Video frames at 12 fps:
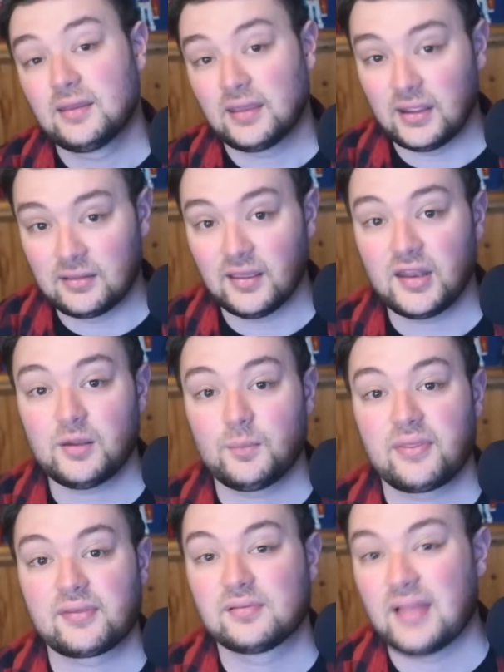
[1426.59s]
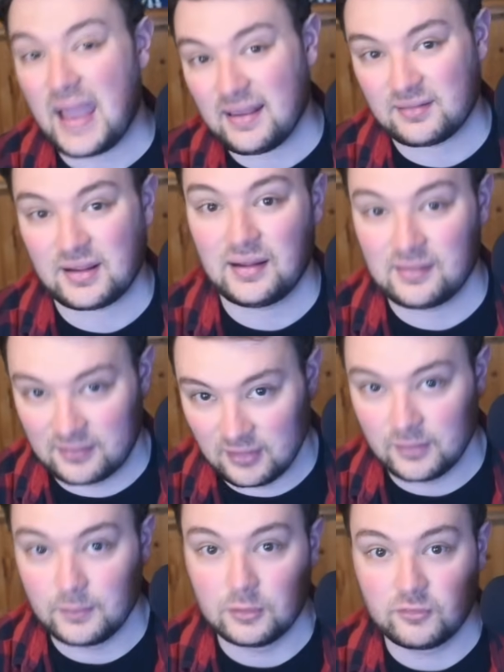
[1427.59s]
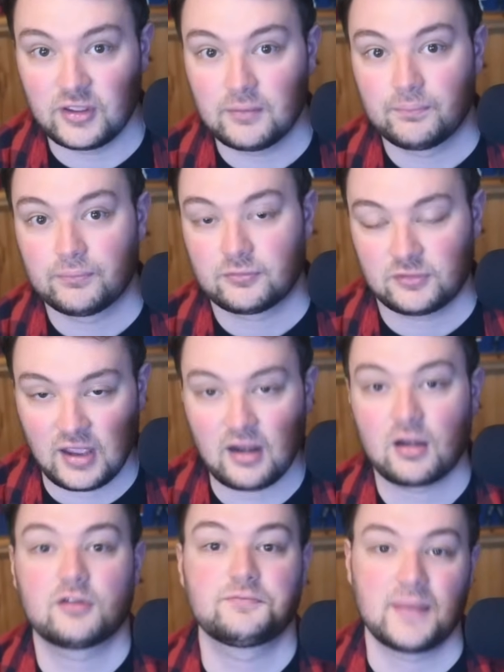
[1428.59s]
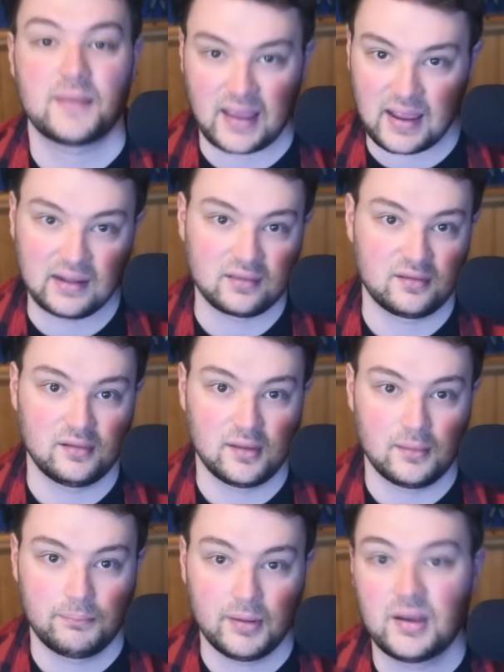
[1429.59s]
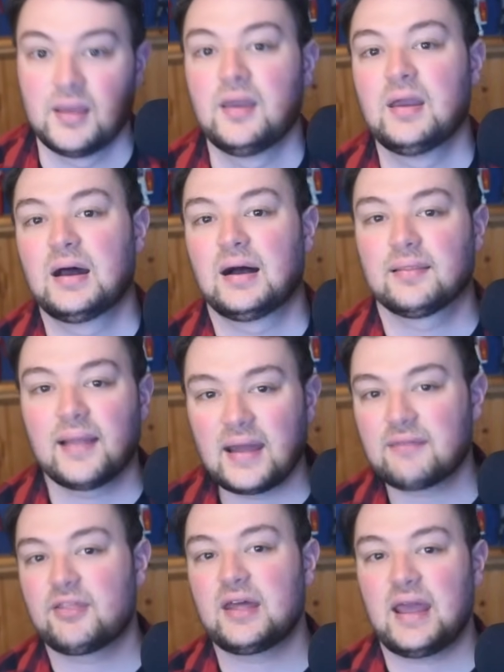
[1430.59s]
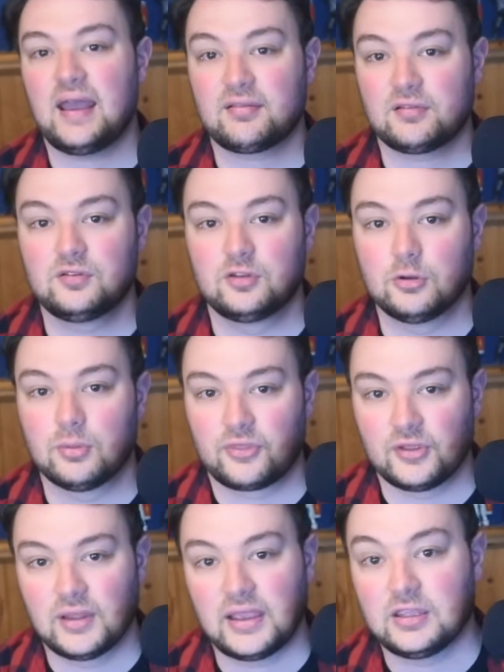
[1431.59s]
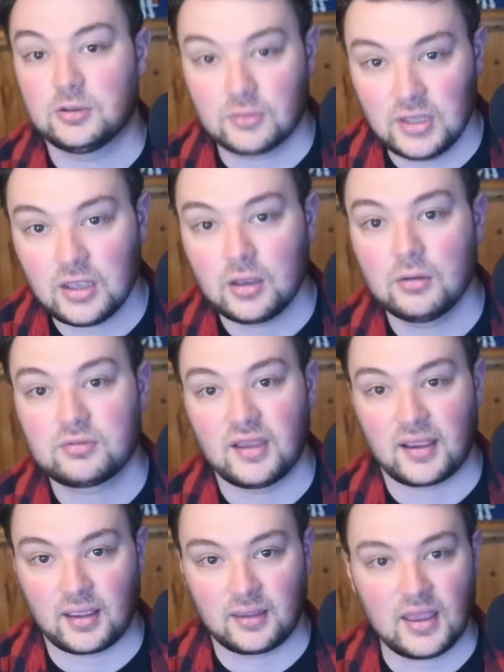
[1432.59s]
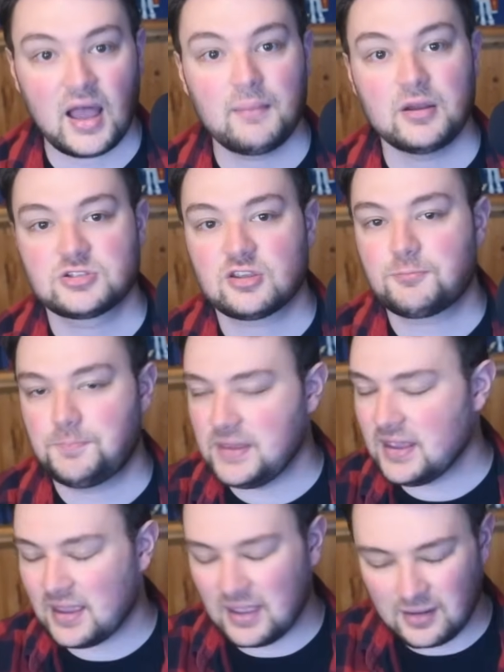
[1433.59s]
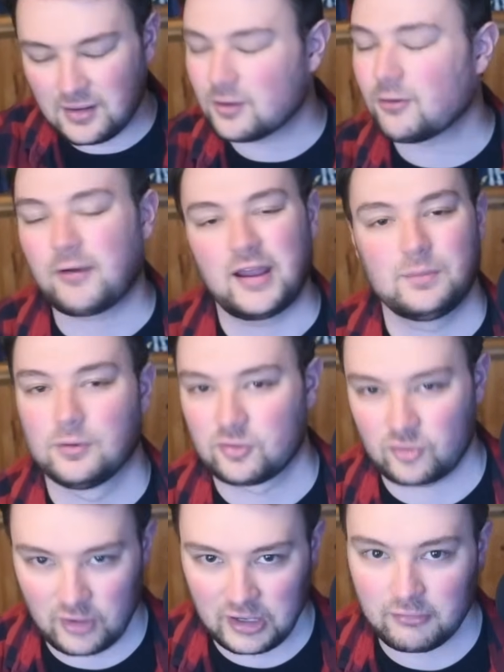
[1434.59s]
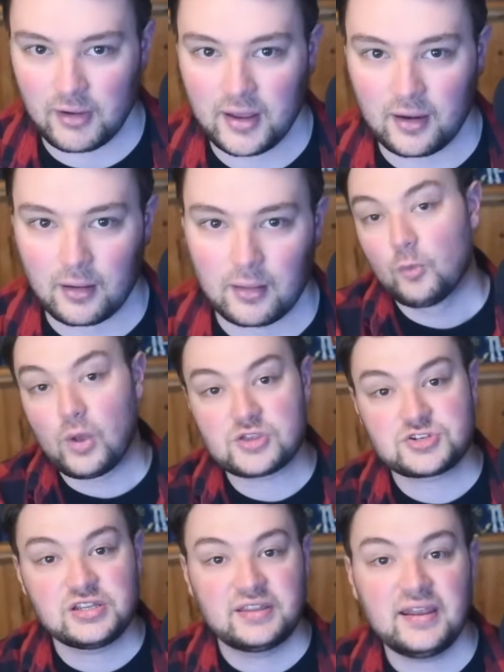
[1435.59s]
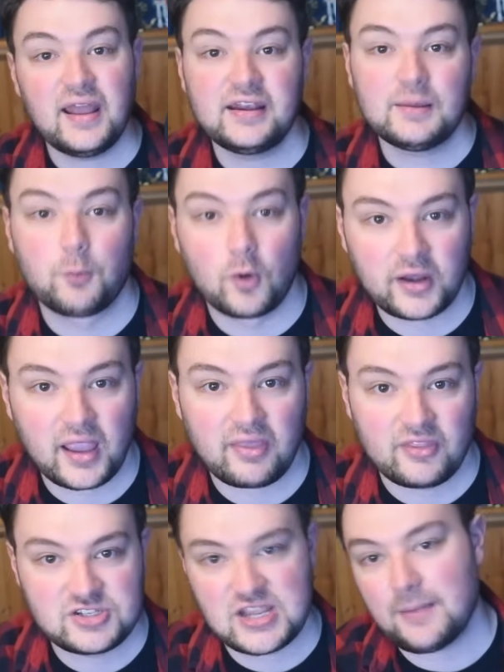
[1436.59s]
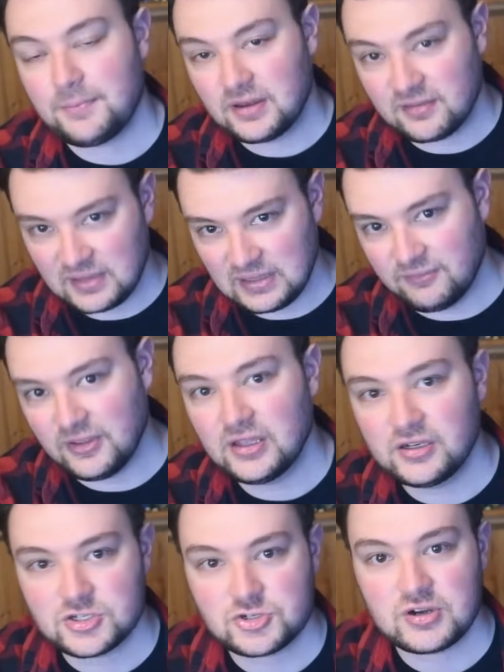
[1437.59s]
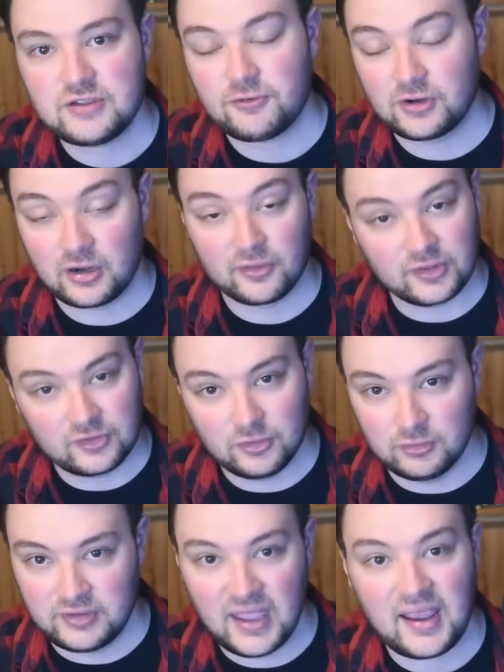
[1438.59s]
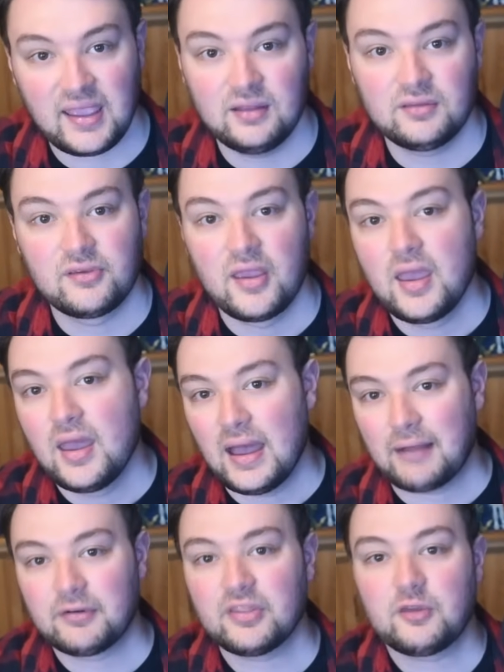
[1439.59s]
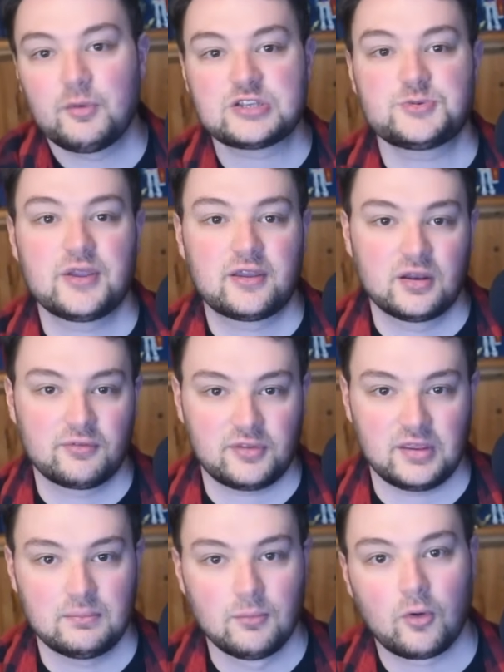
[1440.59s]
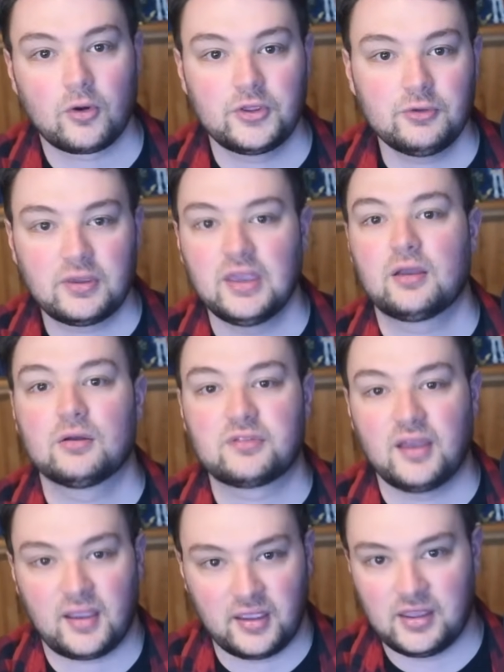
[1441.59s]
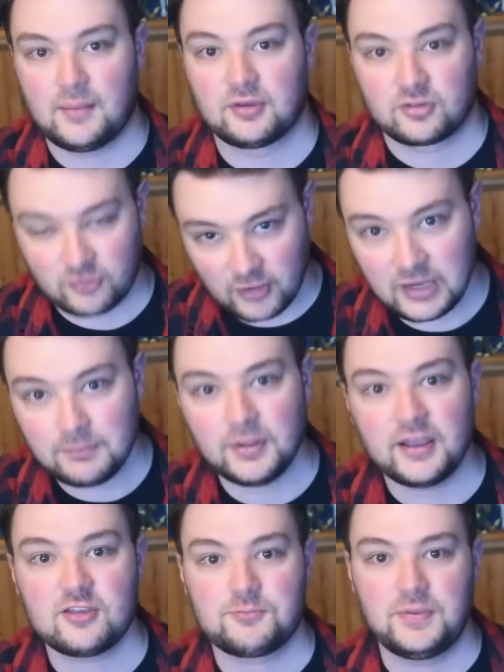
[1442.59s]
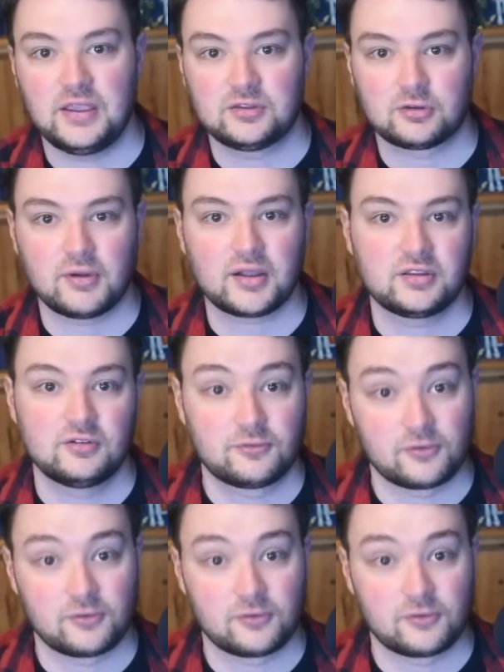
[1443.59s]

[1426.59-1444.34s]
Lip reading: he did it with his last Godzilla movie, Terror of Mechagodzilla, but a lot of that has to do with the late Yukiko Takayama just being an incredible screenwriter. While she did end up working in the Japanese TV industry for nearly 2 decades, I really wish we could have seen more Yukiko Takayama screenplays being directed